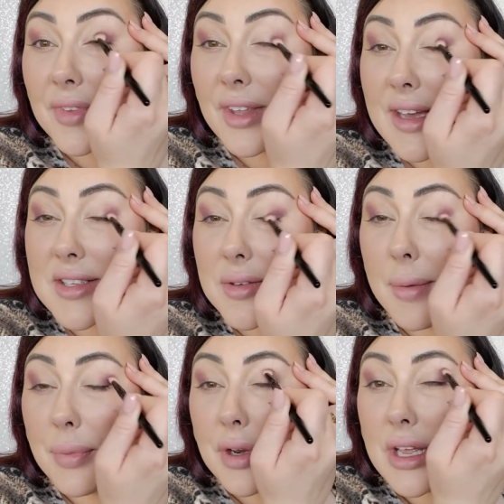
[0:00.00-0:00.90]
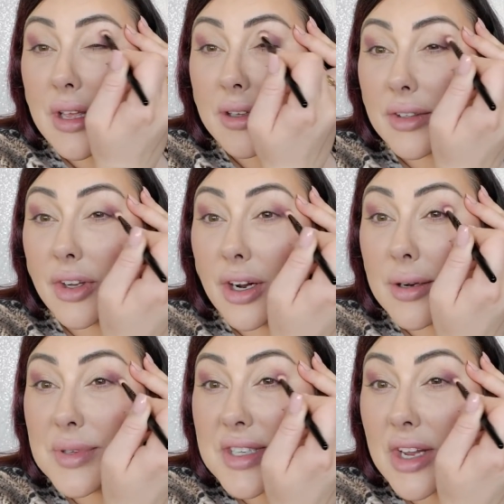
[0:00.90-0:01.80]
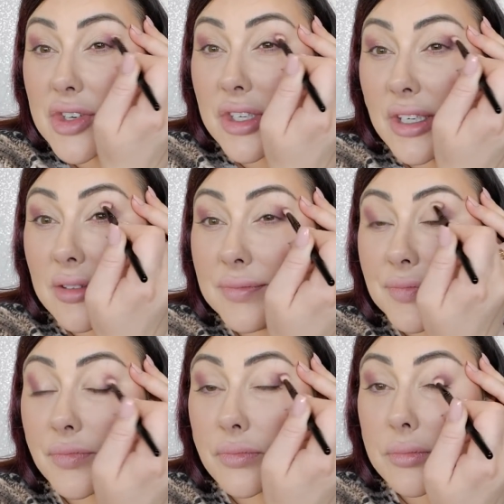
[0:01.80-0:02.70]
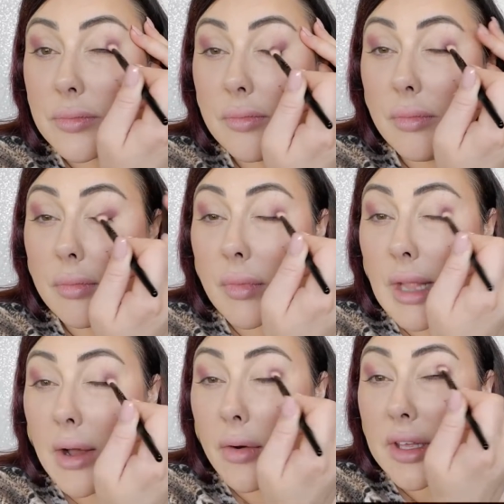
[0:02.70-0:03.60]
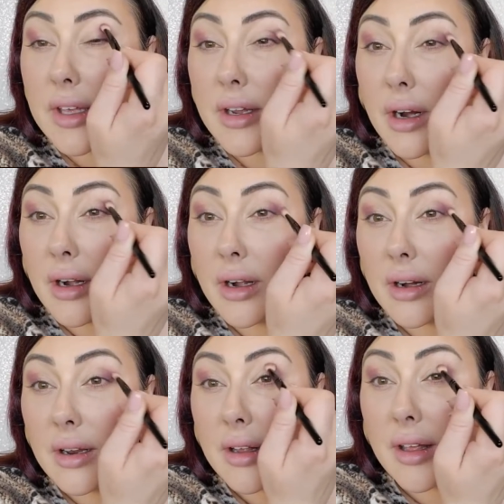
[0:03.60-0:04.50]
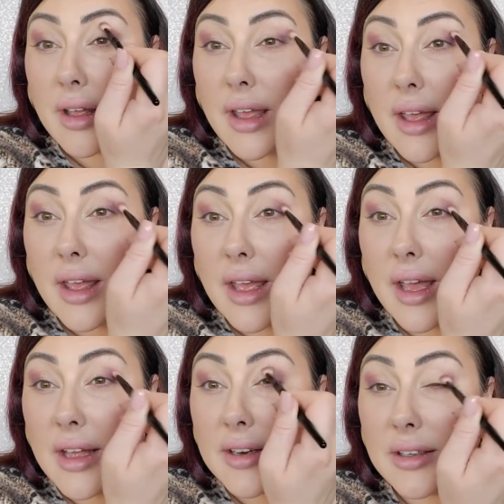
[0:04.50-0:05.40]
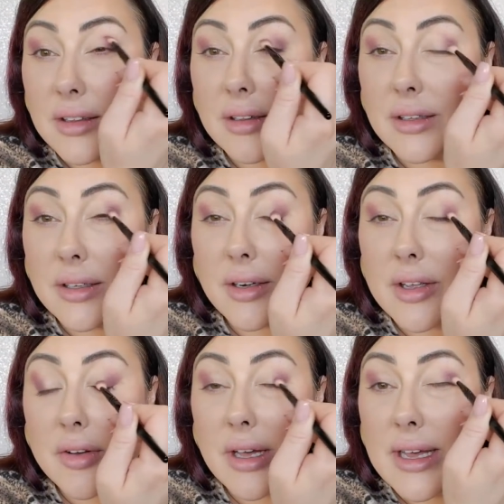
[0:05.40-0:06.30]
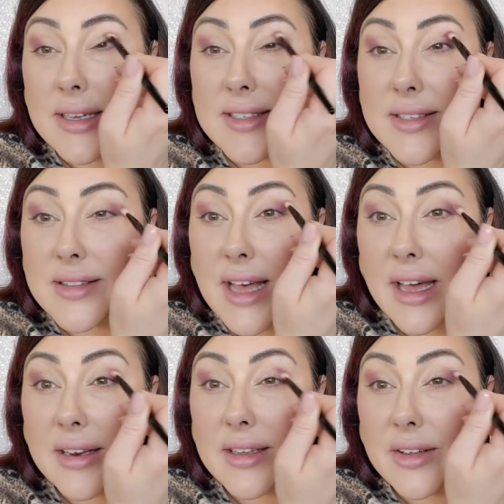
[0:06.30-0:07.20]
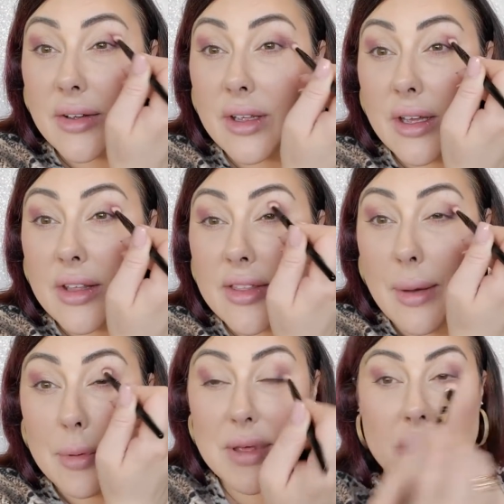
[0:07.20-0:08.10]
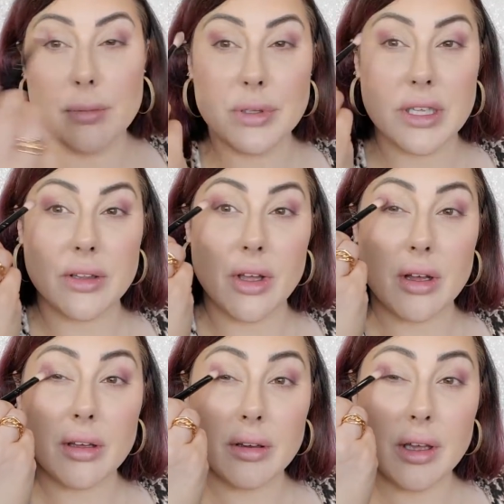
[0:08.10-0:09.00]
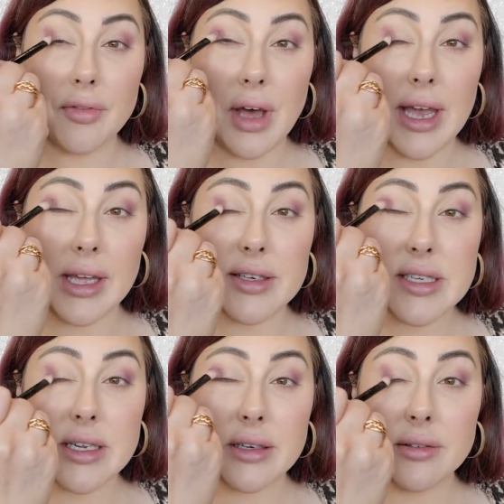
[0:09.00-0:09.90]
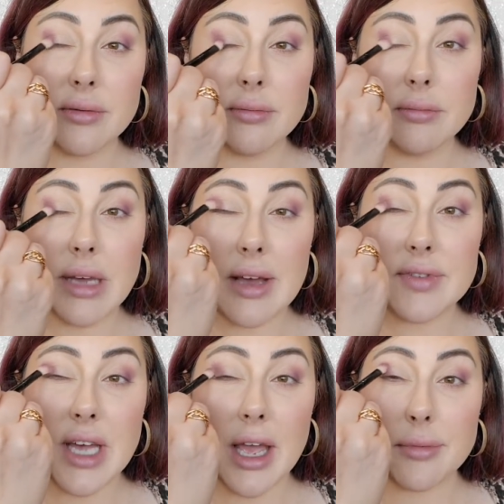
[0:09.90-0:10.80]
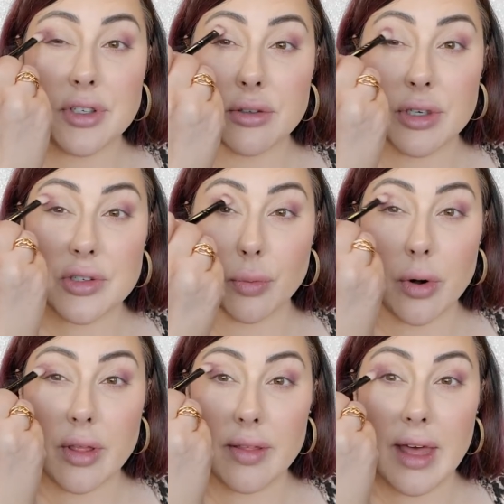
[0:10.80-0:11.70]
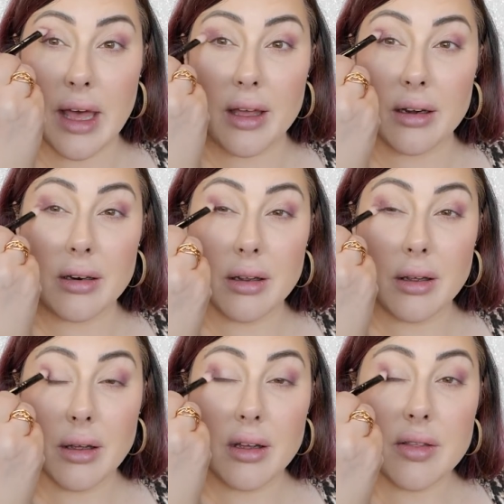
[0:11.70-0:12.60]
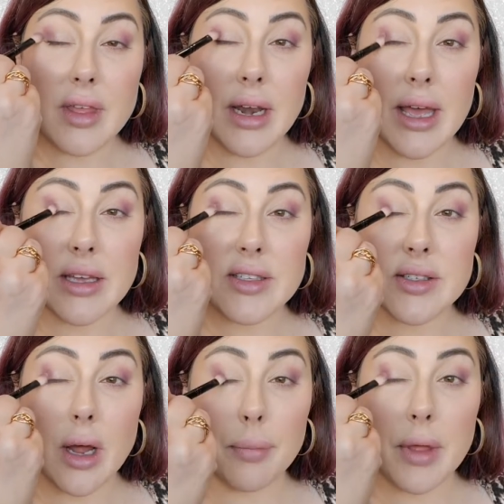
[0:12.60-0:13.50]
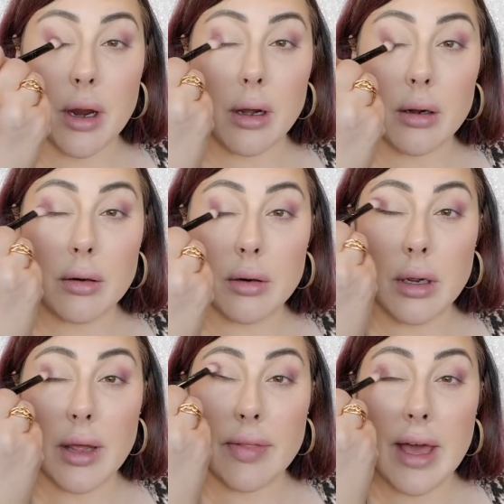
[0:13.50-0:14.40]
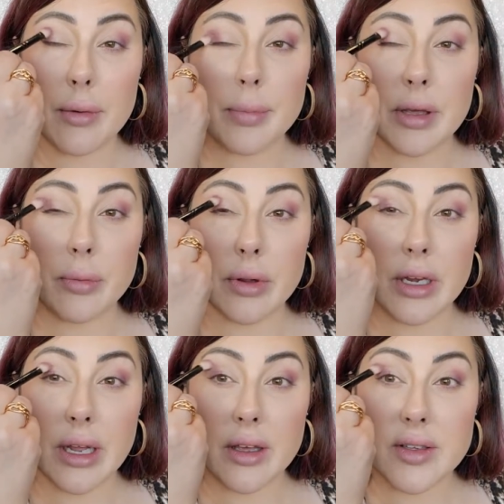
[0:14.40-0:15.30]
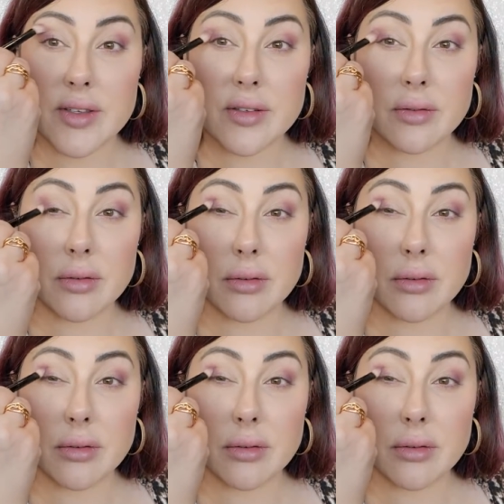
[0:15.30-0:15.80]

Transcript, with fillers: Okay, so I'm putting Current Obsession out here. And literally, you guys, that would be a complete look. If I didn't have time to do much more than that, then I could stop there. And that would be really nice.